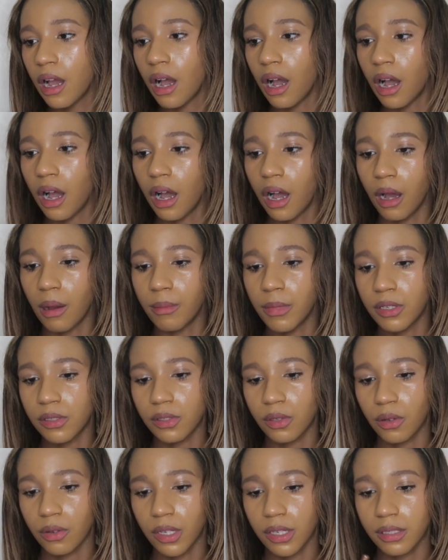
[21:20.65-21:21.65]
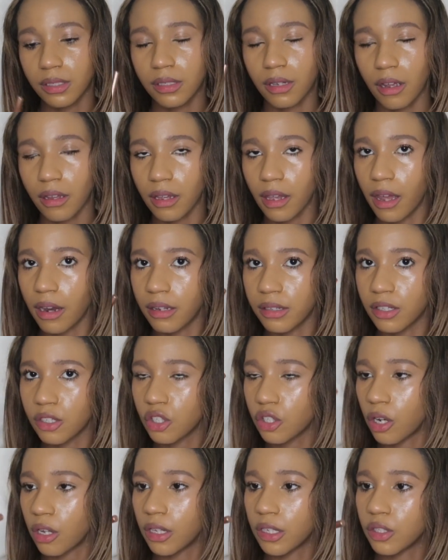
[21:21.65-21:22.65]
So this again is a
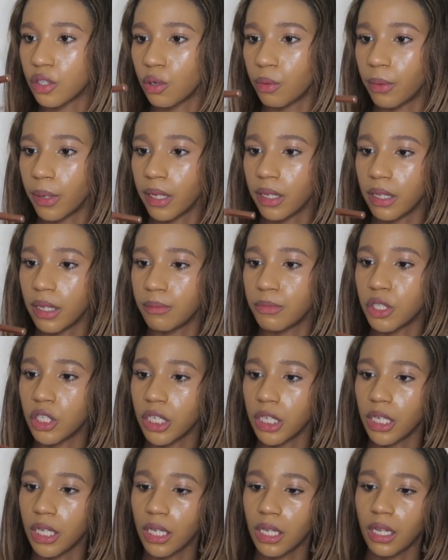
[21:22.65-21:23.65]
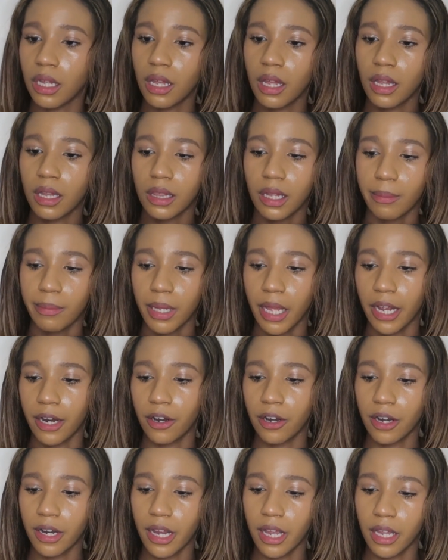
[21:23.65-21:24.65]
Charlotte Tilbury Lip Cheat lip
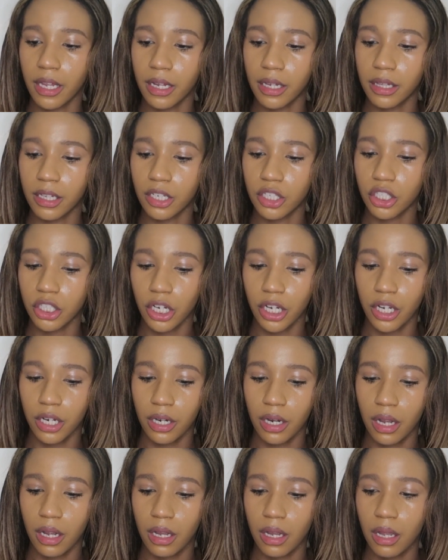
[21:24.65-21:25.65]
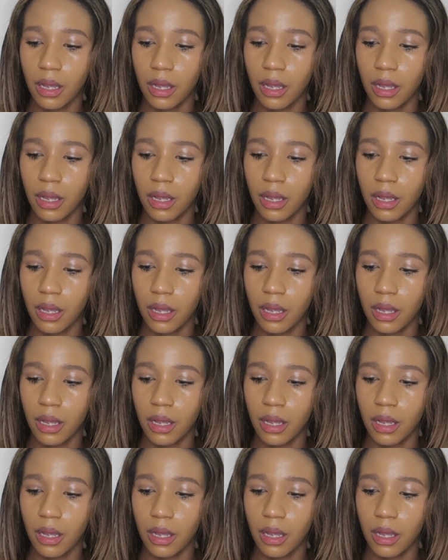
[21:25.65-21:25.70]
liner in the shade